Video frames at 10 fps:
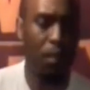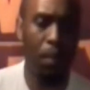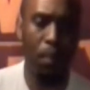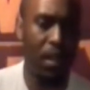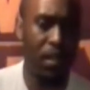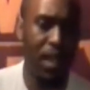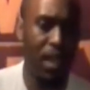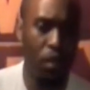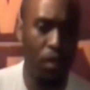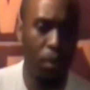to be the biggest
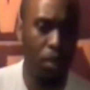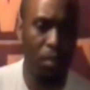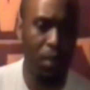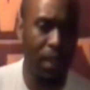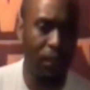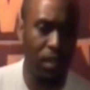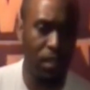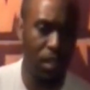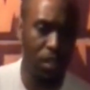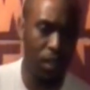talent you could possibly have in this
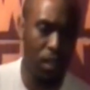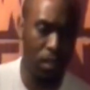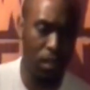country.